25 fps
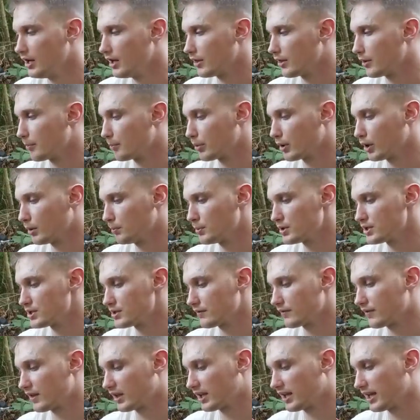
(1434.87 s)
The purpose
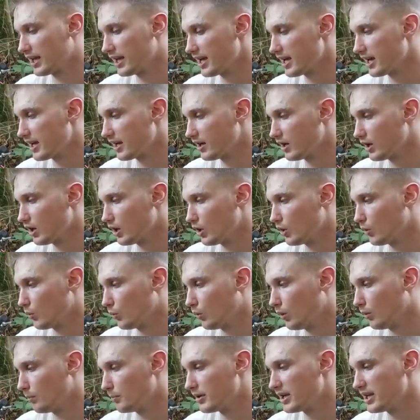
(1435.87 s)
of the kit
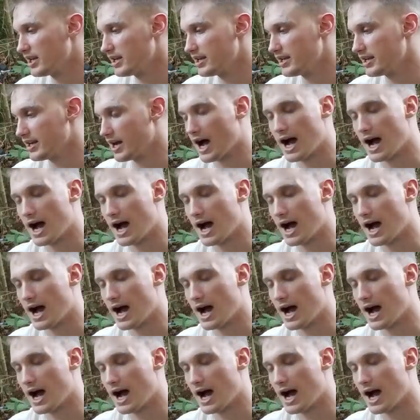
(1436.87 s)
will be